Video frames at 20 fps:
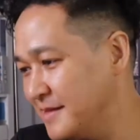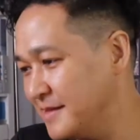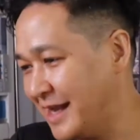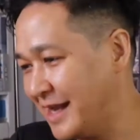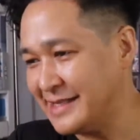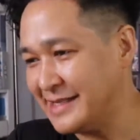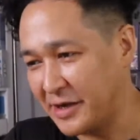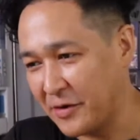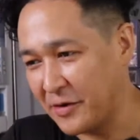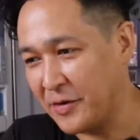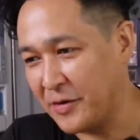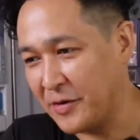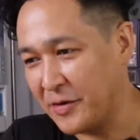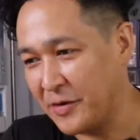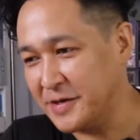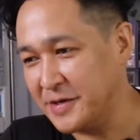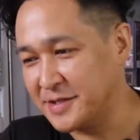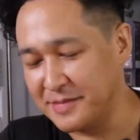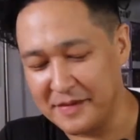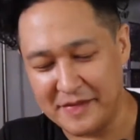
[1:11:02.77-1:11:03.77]
I take
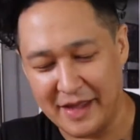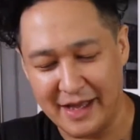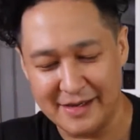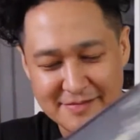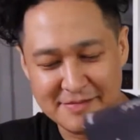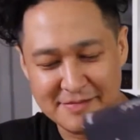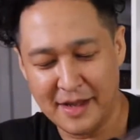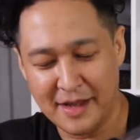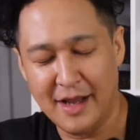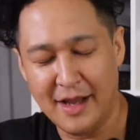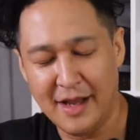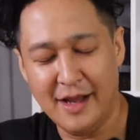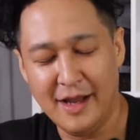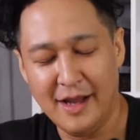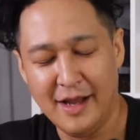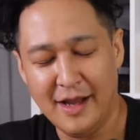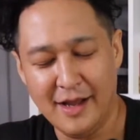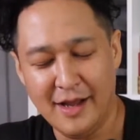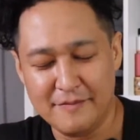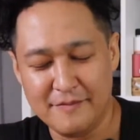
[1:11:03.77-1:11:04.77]
ownership of
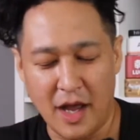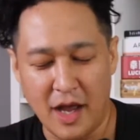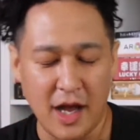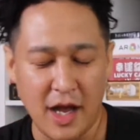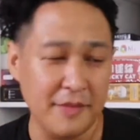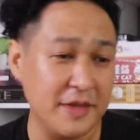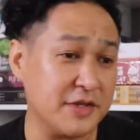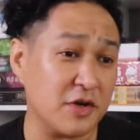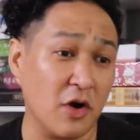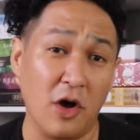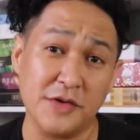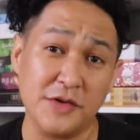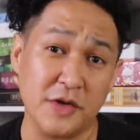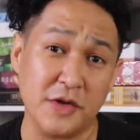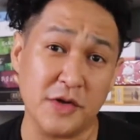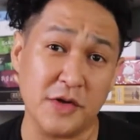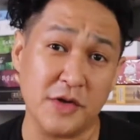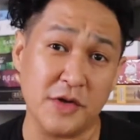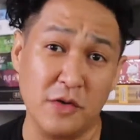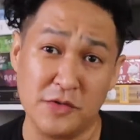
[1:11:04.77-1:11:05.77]
that. These are
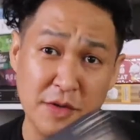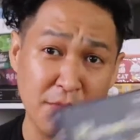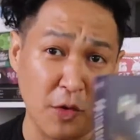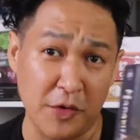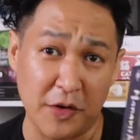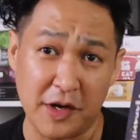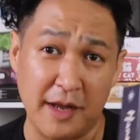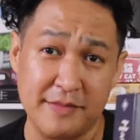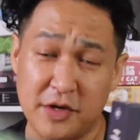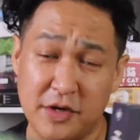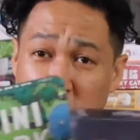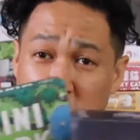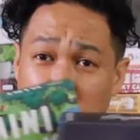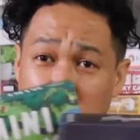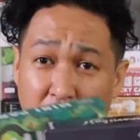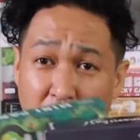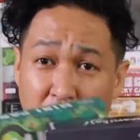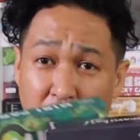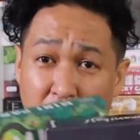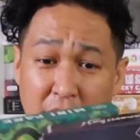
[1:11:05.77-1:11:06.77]
also some older games that are
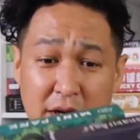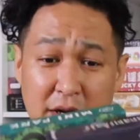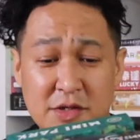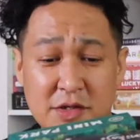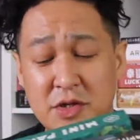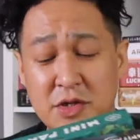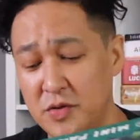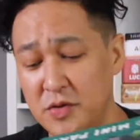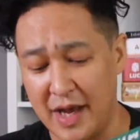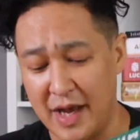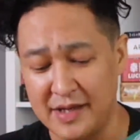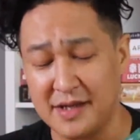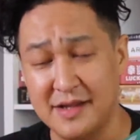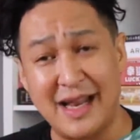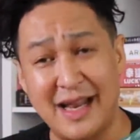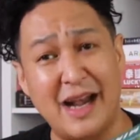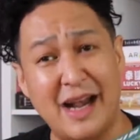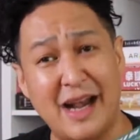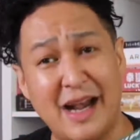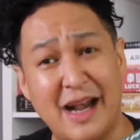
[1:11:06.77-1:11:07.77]
going to Essen
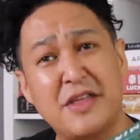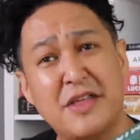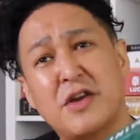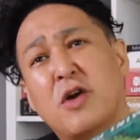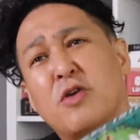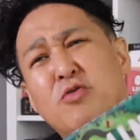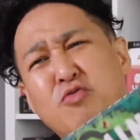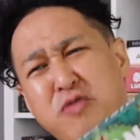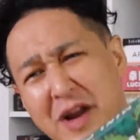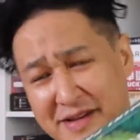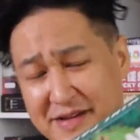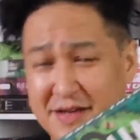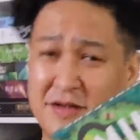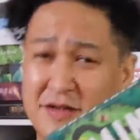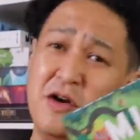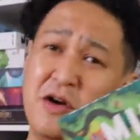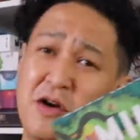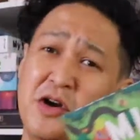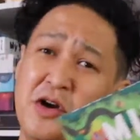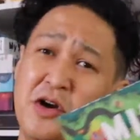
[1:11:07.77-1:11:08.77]
that I think are
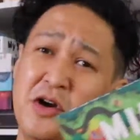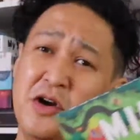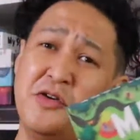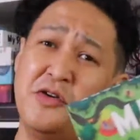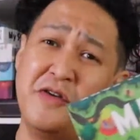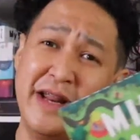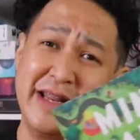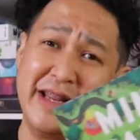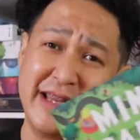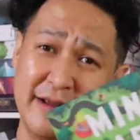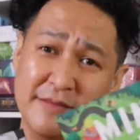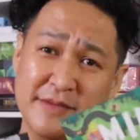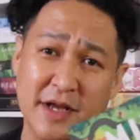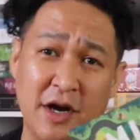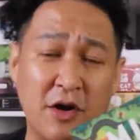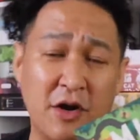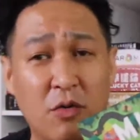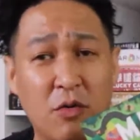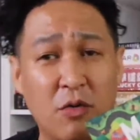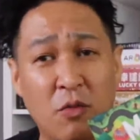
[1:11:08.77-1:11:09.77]
great games and
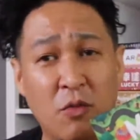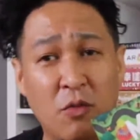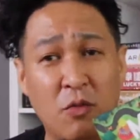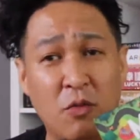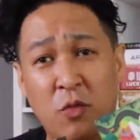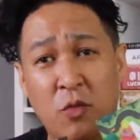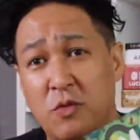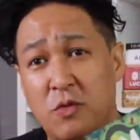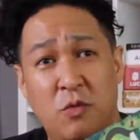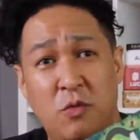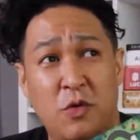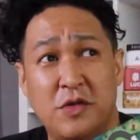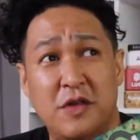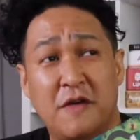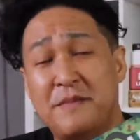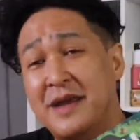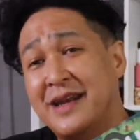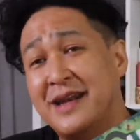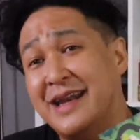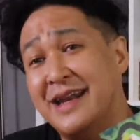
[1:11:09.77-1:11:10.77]
are worthy
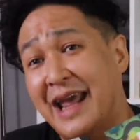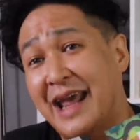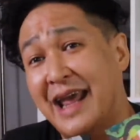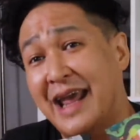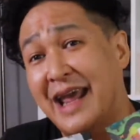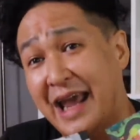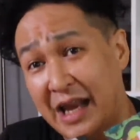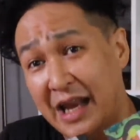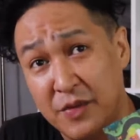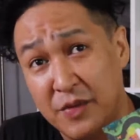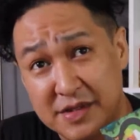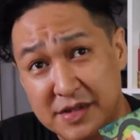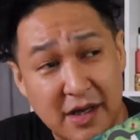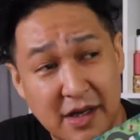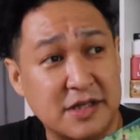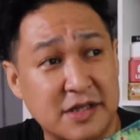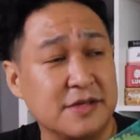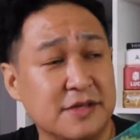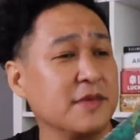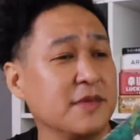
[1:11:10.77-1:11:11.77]
of being in anyone's
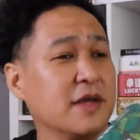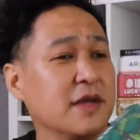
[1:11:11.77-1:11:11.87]
collection.